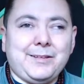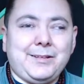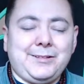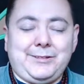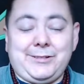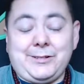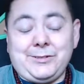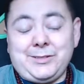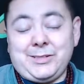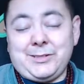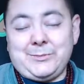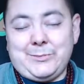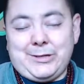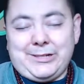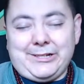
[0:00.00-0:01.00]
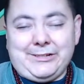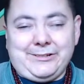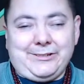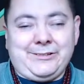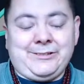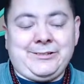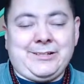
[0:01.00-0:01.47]
down to the minute,
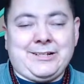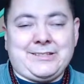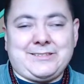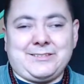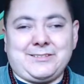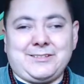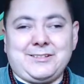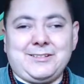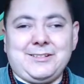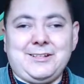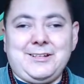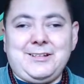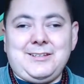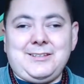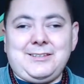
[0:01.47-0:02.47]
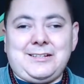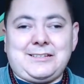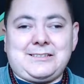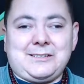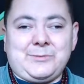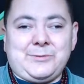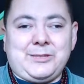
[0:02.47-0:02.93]
and that's that's
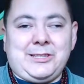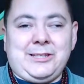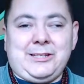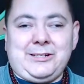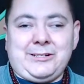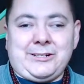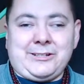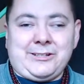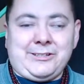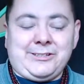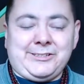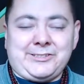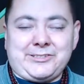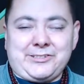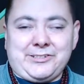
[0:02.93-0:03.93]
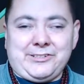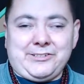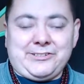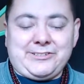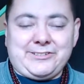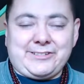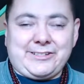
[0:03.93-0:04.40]
something that not all
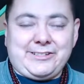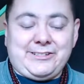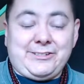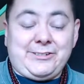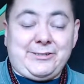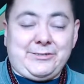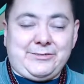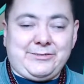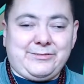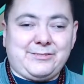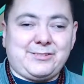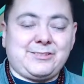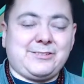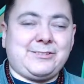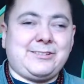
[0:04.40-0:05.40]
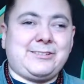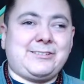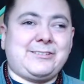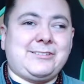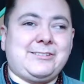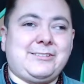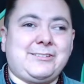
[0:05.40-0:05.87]
astrologers can do. So
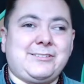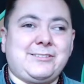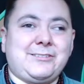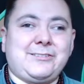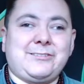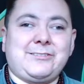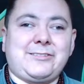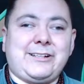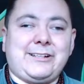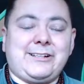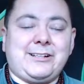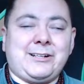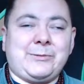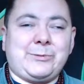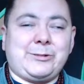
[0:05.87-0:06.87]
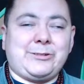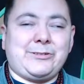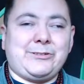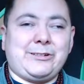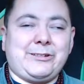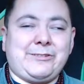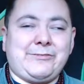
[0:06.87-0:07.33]
that's a, a great
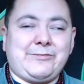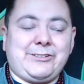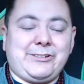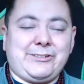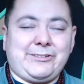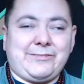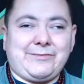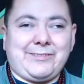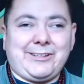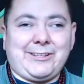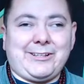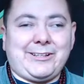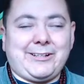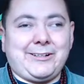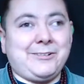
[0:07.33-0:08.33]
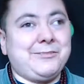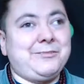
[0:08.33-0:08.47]
opportunity for you to find that out.